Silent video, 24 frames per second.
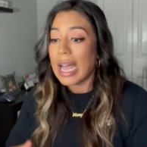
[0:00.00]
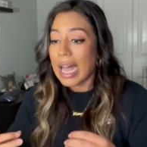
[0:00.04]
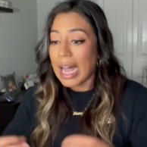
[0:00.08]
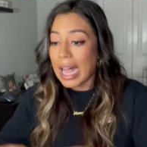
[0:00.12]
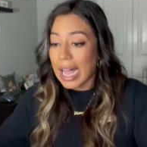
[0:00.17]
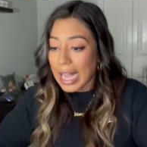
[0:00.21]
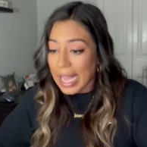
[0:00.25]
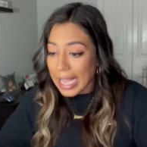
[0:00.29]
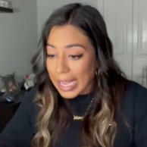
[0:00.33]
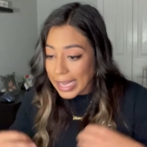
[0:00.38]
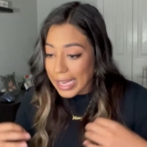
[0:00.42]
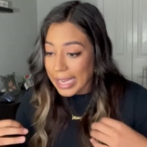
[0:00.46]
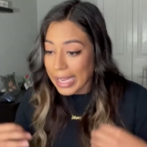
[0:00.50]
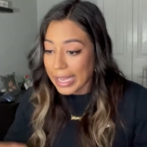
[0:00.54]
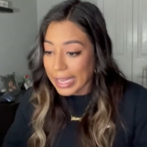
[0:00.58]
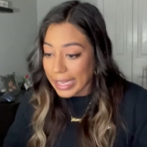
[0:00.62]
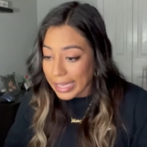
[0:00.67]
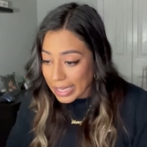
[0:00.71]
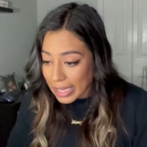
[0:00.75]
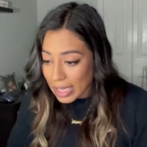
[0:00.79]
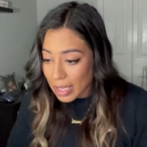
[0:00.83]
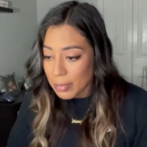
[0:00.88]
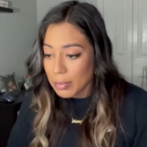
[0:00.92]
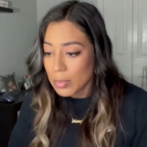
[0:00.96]
I
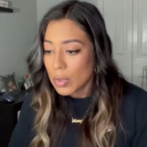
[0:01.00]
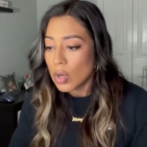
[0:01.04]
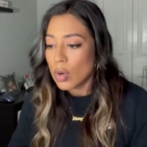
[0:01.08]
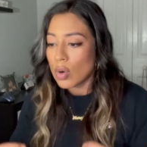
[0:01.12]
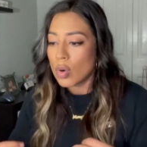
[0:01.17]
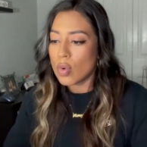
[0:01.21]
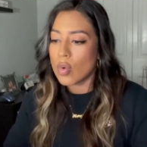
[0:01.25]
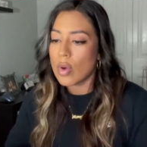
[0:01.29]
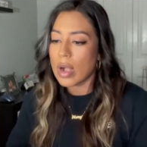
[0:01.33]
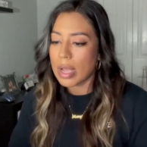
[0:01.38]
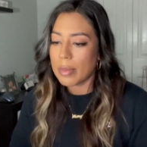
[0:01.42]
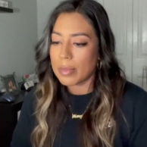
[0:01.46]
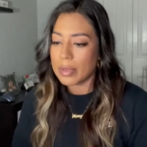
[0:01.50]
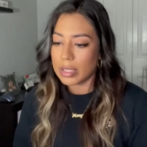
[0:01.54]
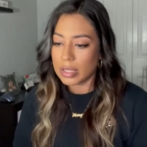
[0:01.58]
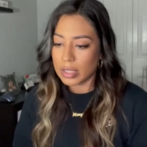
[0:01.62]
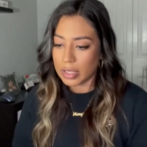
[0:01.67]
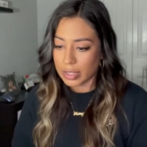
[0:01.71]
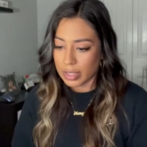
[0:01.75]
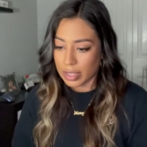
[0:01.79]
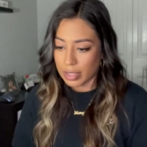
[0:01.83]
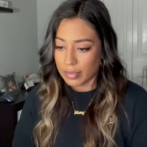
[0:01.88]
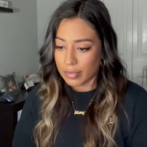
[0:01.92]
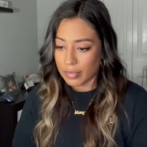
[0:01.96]
am who I've been
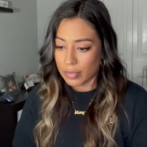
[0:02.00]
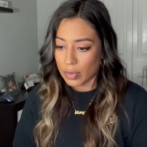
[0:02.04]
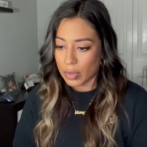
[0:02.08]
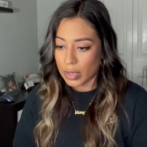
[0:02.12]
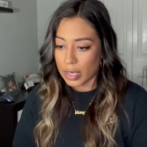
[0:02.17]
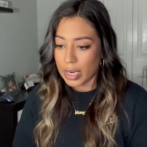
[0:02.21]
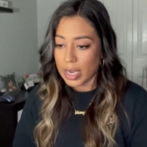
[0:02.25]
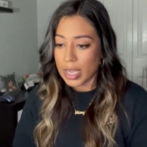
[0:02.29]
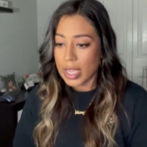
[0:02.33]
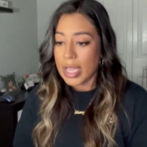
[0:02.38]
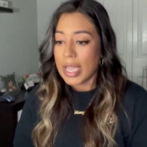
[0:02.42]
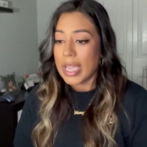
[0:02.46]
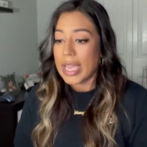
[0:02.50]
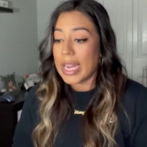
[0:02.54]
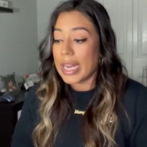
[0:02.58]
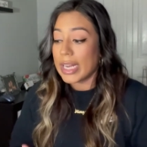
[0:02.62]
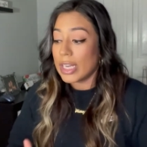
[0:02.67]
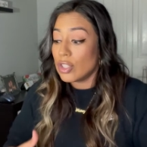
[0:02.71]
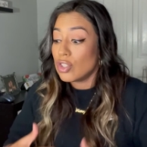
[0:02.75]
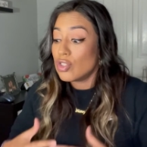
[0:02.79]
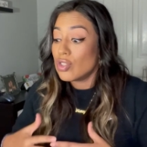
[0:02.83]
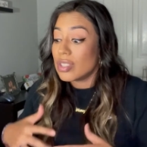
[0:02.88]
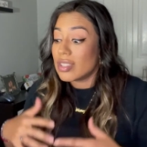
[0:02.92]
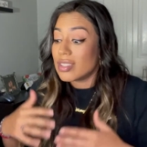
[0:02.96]
looking for. And I
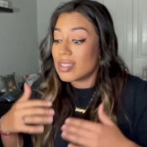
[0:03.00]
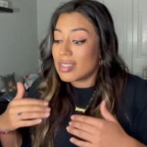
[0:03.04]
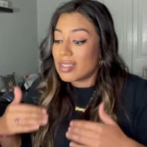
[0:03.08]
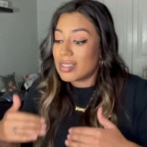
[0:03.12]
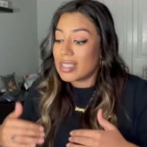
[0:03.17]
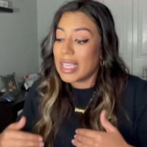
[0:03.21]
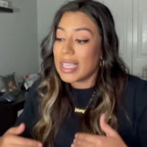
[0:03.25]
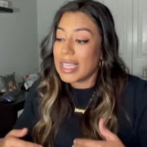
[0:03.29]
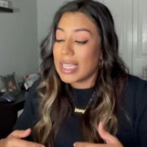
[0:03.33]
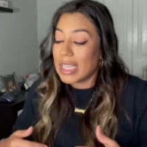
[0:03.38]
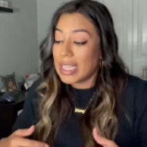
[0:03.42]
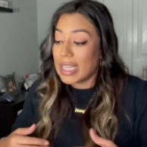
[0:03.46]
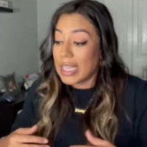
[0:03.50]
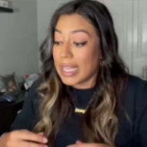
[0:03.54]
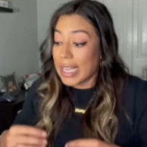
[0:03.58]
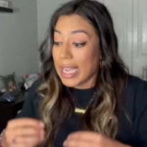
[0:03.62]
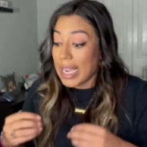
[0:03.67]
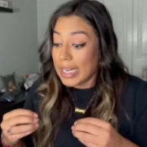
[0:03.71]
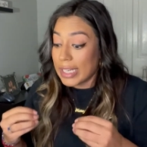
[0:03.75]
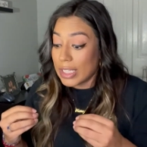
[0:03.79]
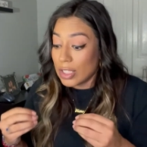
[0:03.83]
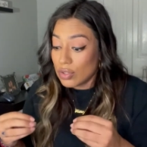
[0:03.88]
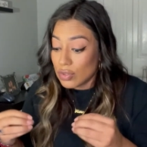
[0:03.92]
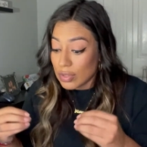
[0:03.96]
need you to say it. Like,
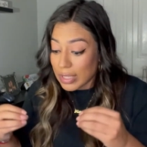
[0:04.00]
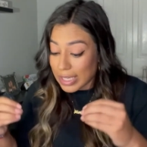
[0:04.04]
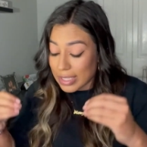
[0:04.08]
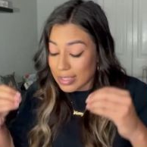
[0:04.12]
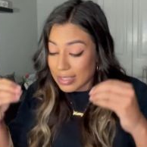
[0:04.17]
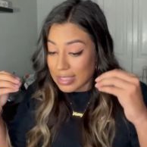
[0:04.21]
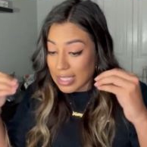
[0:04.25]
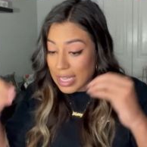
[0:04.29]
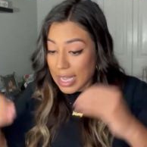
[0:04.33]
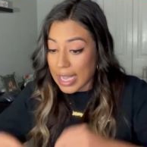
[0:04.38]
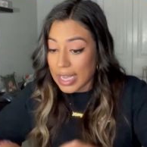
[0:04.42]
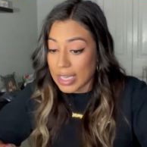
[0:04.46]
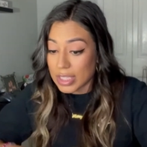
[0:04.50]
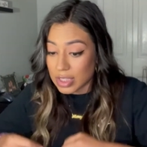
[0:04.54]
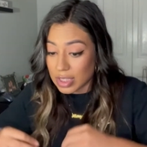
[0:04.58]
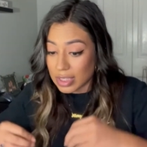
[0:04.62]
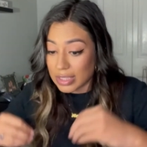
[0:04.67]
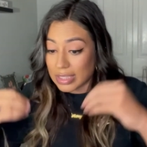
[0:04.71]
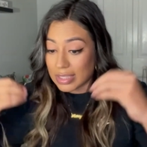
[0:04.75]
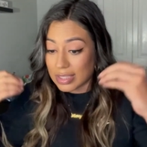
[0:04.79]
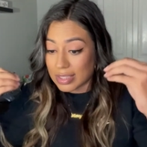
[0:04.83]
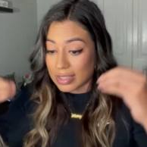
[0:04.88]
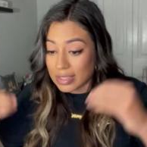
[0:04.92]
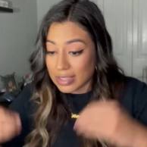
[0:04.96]
I need you guys to
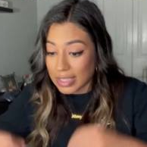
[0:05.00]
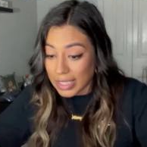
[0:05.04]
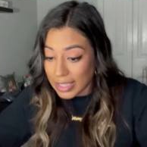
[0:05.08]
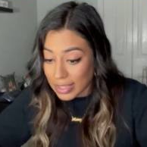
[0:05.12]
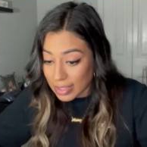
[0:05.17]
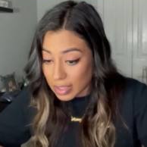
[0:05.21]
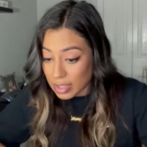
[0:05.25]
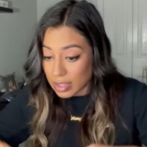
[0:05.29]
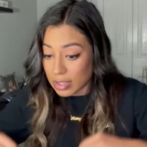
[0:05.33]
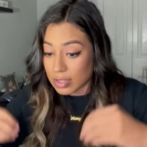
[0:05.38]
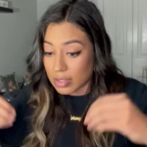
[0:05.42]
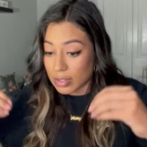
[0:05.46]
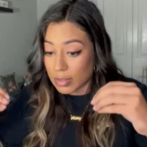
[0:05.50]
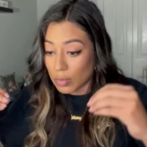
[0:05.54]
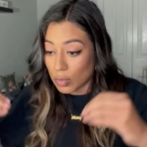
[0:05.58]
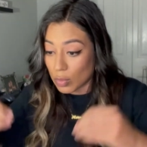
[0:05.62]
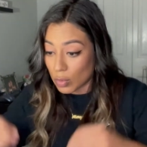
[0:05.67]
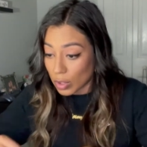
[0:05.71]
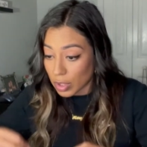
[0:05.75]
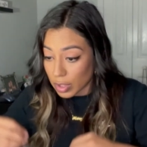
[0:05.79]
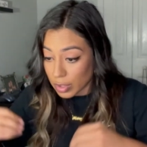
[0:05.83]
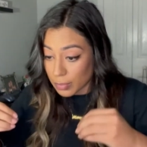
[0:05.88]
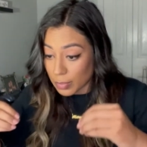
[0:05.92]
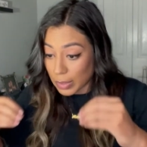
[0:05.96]
actually say this
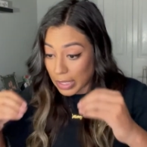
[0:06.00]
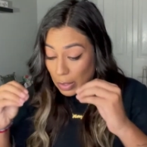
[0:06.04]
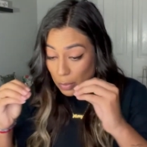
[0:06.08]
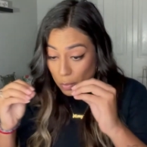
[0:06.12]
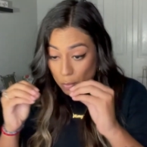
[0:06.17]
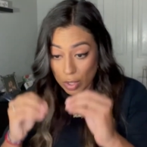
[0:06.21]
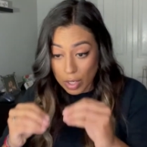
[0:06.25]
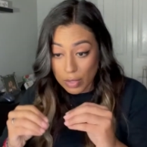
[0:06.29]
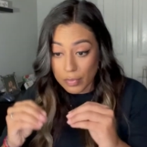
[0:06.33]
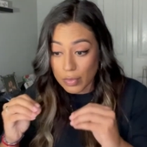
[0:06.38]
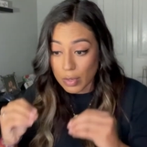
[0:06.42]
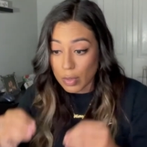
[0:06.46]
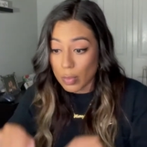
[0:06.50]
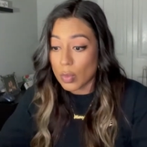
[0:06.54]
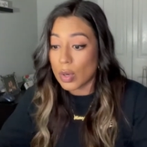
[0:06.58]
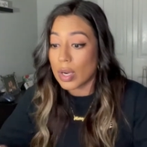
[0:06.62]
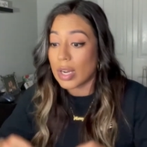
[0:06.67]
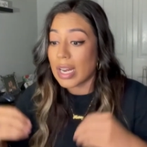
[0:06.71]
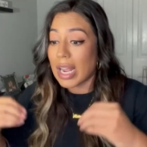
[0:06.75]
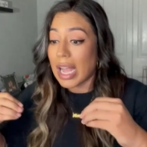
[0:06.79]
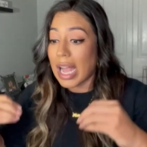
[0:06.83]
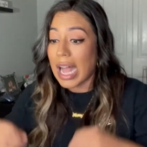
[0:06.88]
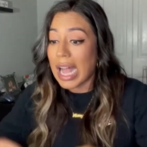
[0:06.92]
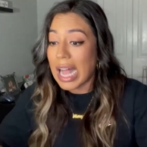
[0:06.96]
word, like word for
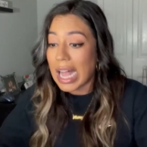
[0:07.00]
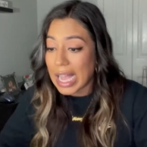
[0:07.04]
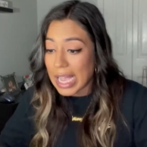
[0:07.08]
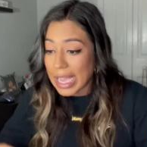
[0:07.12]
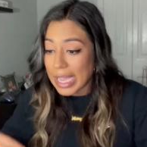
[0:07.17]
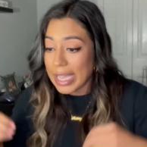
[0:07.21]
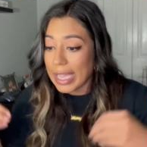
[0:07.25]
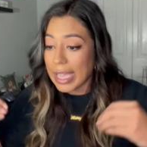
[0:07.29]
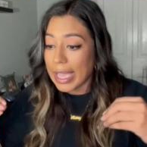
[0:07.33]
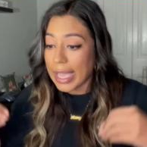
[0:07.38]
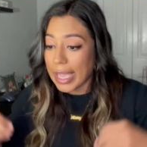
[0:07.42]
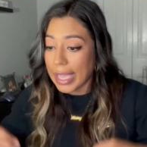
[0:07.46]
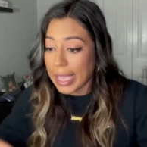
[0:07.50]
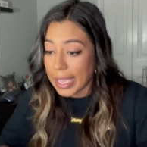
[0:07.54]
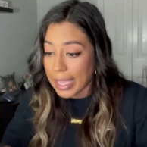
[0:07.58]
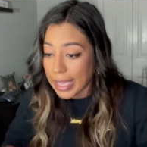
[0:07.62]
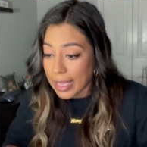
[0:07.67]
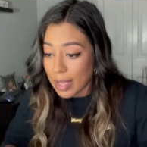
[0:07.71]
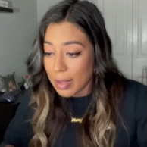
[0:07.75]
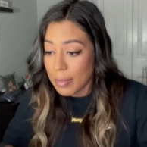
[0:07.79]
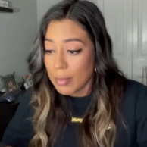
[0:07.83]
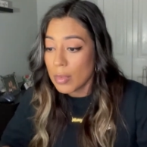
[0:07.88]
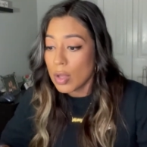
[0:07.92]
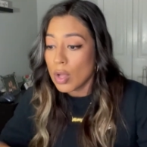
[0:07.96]
word. I
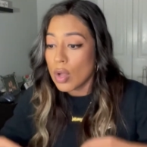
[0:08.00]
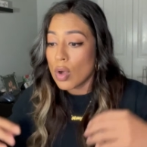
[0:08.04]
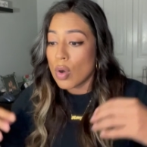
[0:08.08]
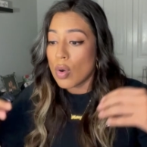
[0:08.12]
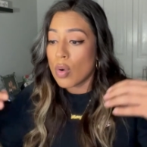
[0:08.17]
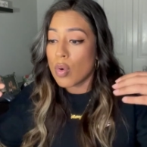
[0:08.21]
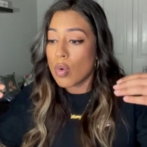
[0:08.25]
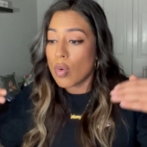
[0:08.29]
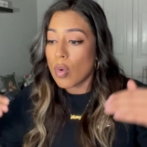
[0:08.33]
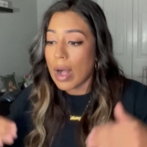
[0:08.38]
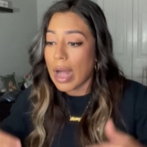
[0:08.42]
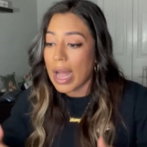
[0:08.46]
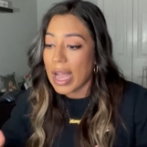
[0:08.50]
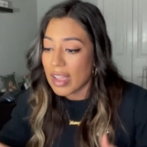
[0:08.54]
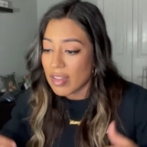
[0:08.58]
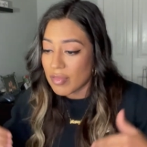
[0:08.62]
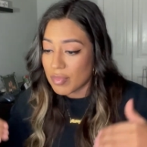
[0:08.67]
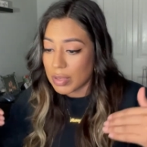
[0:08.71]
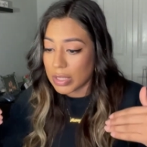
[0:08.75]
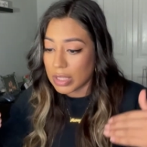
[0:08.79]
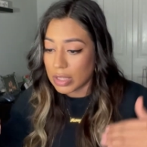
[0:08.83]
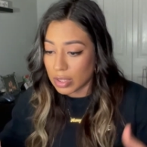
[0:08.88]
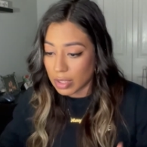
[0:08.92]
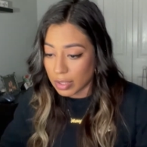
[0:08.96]
am who I've
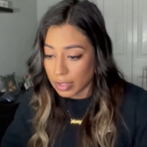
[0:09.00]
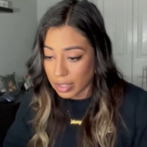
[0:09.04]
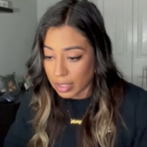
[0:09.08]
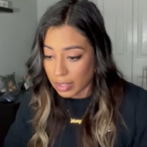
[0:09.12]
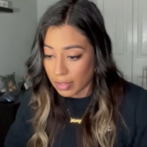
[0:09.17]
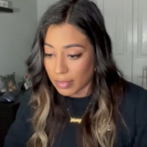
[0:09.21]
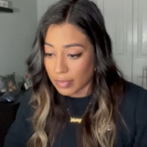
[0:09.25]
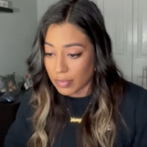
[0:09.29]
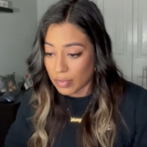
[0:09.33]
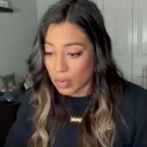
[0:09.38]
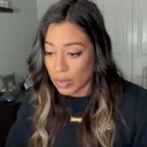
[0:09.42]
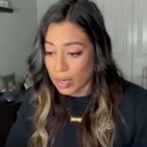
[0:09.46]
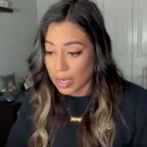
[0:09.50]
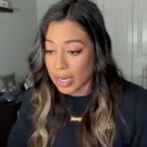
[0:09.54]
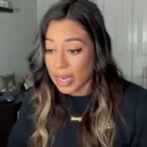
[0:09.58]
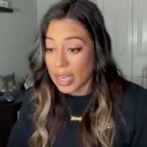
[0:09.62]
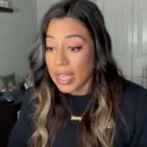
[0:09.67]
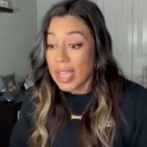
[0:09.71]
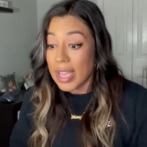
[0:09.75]
been looking for.